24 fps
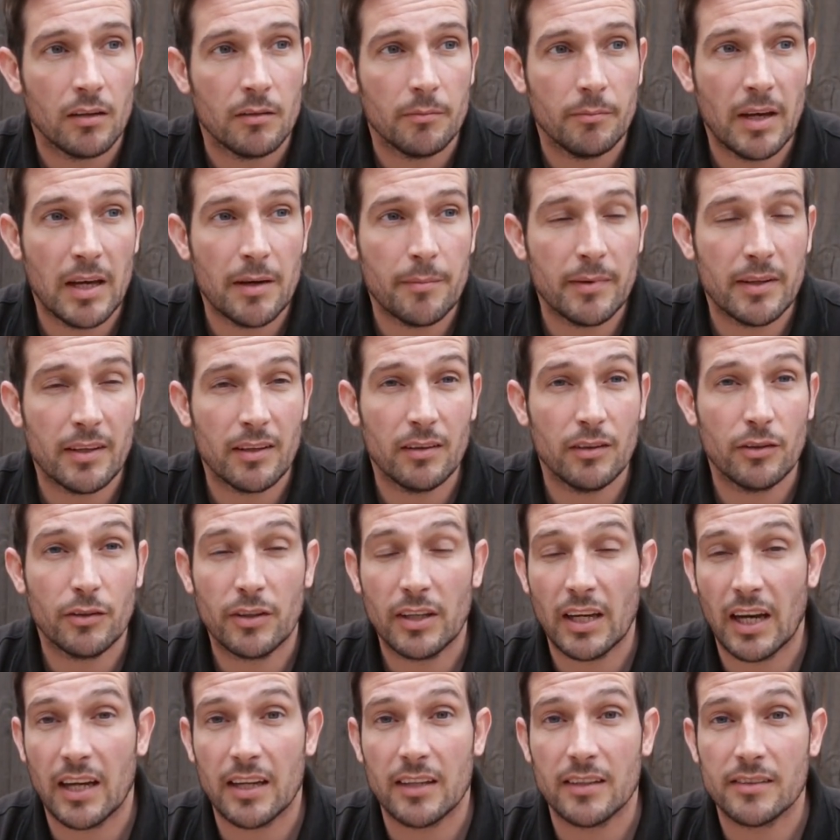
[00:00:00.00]
Maybe
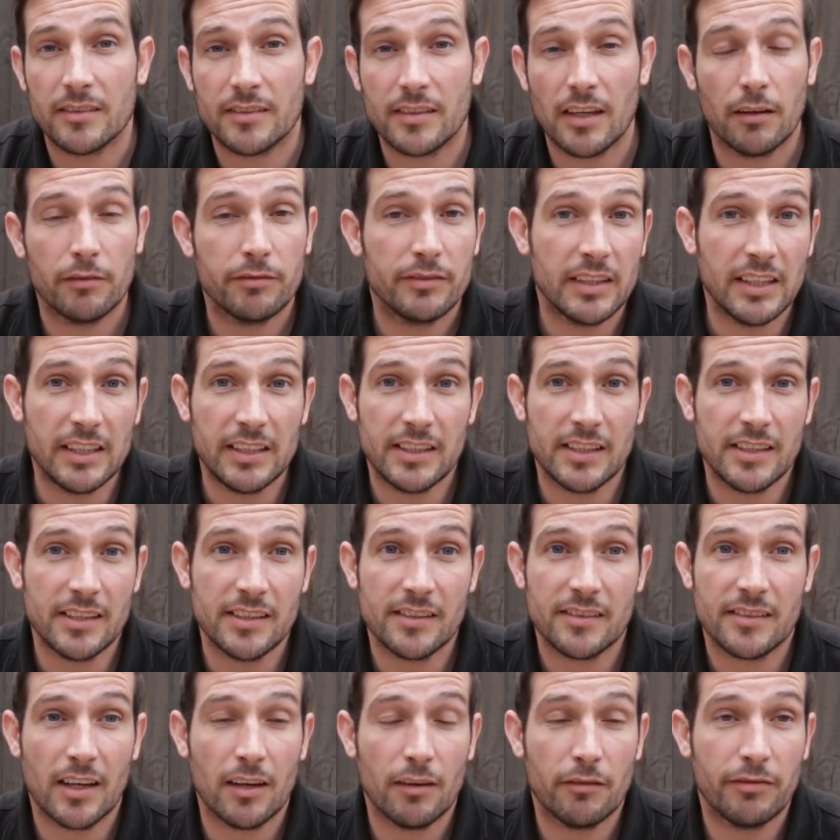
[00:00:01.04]
look at self-teaching
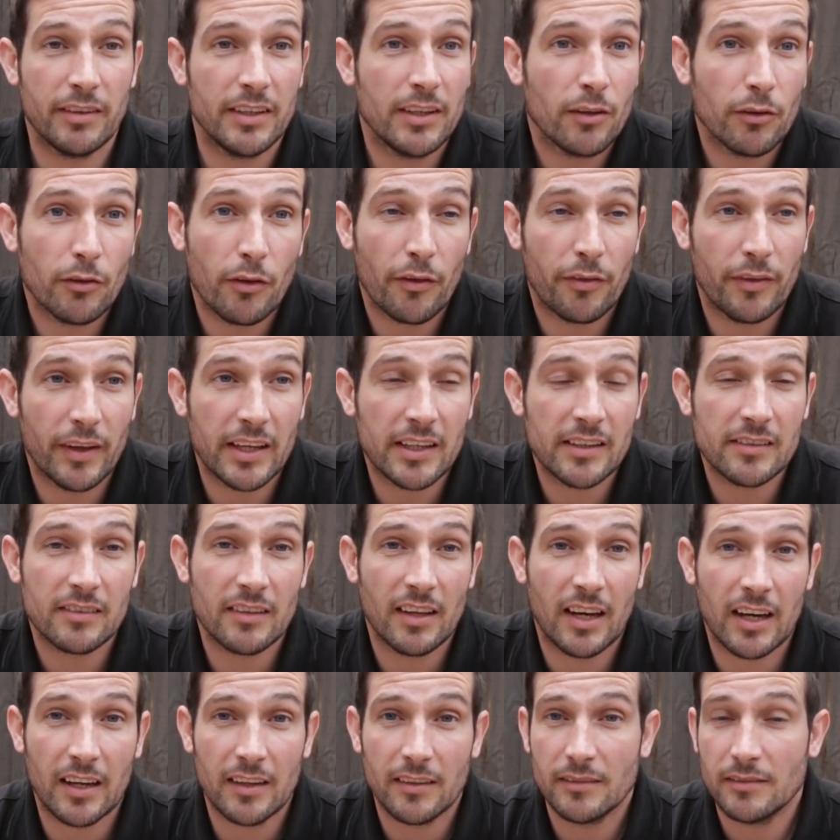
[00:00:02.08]
yourself in other things
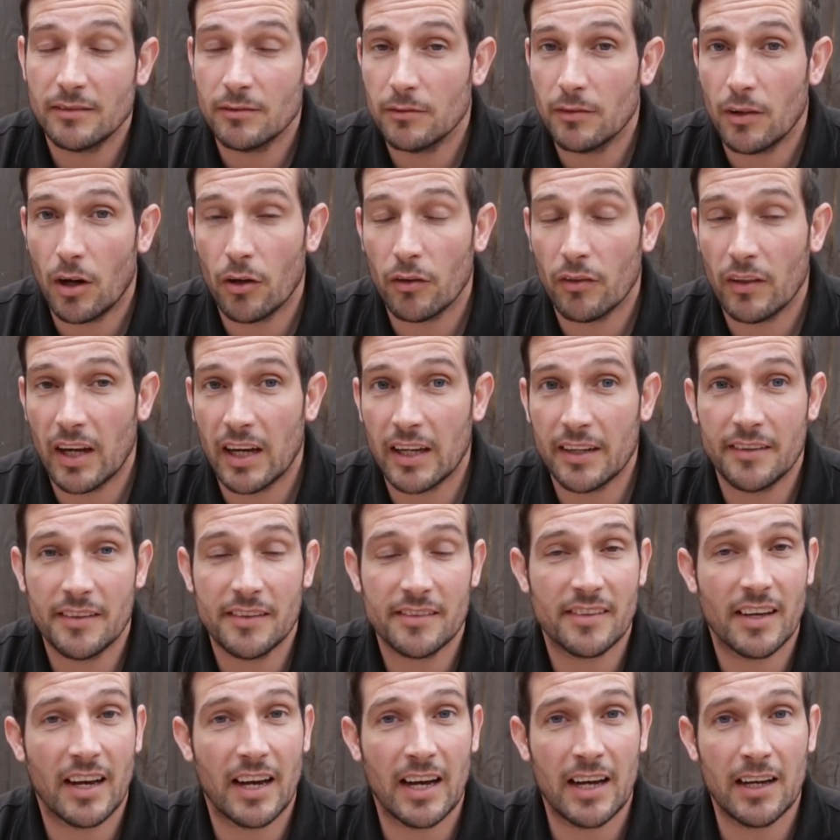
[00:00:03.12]
like online
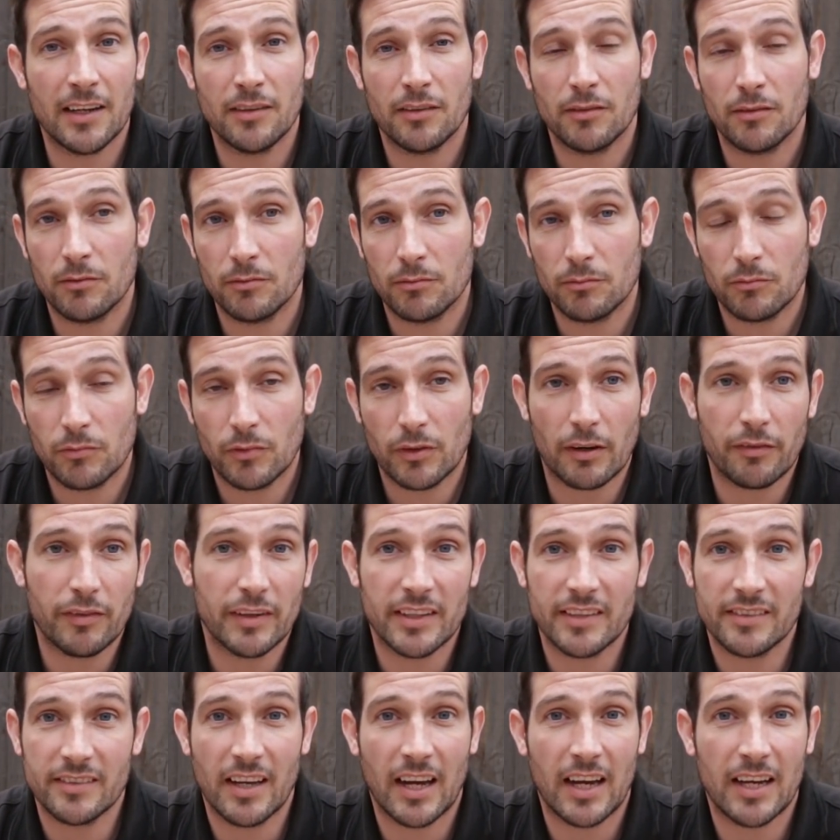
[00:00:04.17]
design, graphic
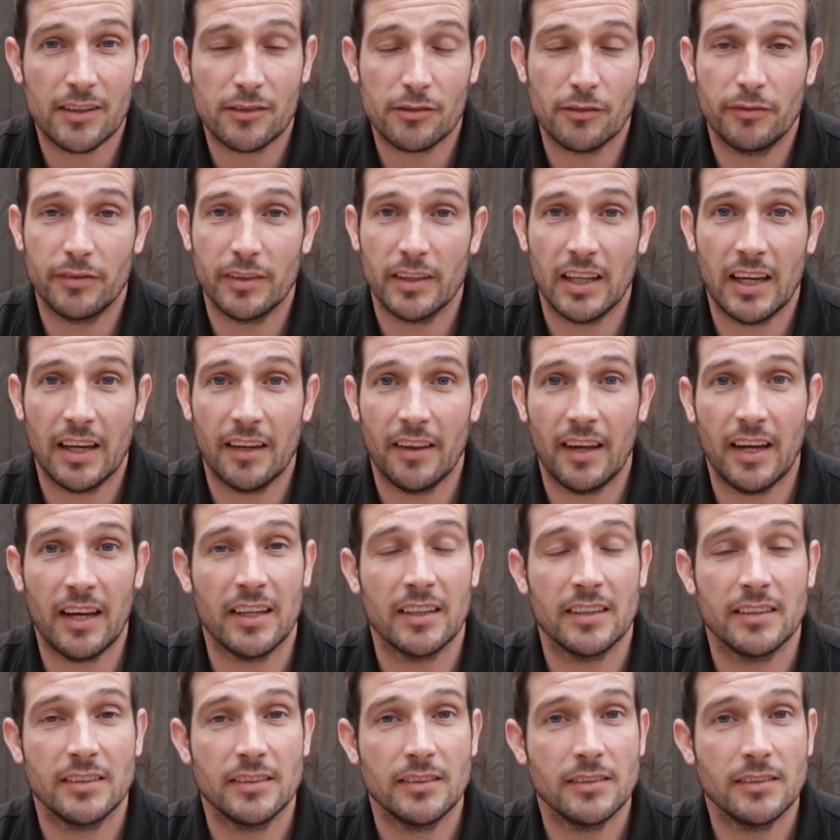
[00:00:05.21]
design, something like that.